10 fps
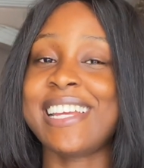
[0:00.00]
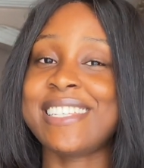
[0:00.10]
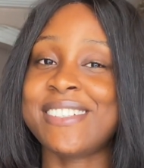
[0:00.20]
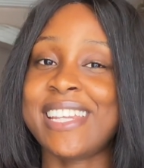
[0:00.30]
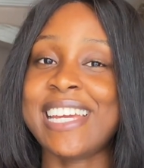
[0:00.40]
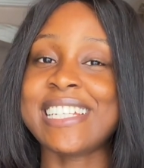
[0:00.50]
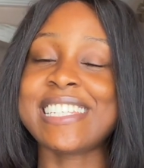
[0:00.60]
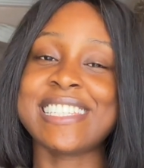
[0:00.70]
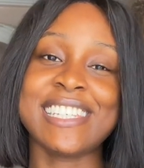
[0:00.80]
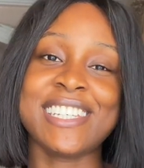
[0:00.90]
Till then,
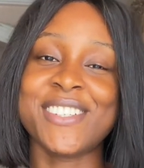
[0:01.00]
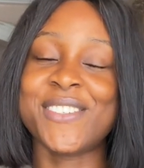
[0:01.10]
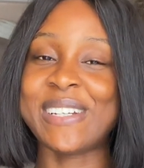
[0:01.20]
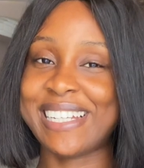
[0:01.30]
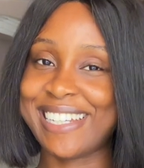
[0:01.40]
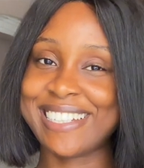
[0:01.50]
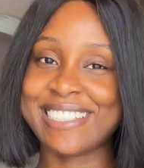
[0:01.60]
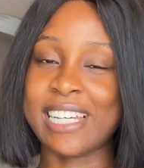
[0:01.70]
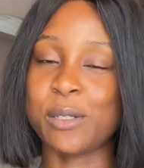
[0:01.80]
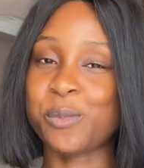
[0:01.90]
see you next
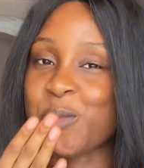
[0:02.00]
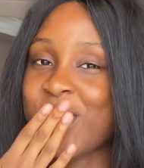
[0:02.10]
time.